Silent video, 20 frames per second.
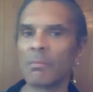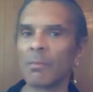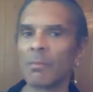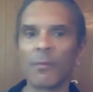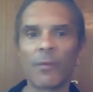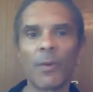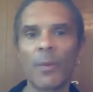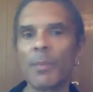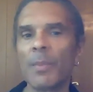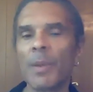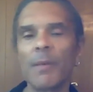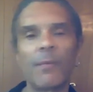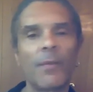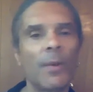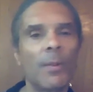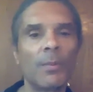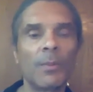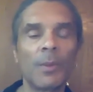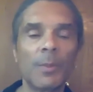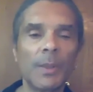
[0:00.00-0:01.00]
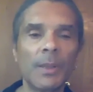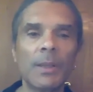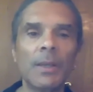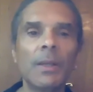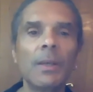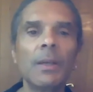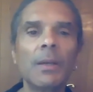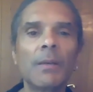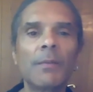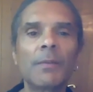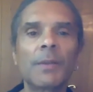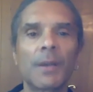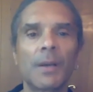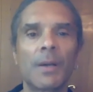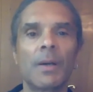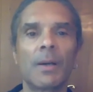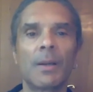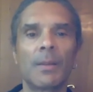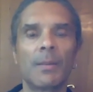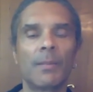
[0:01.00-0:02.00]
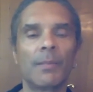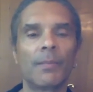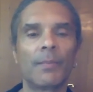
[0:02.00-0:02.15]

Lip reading: from the beginning of time.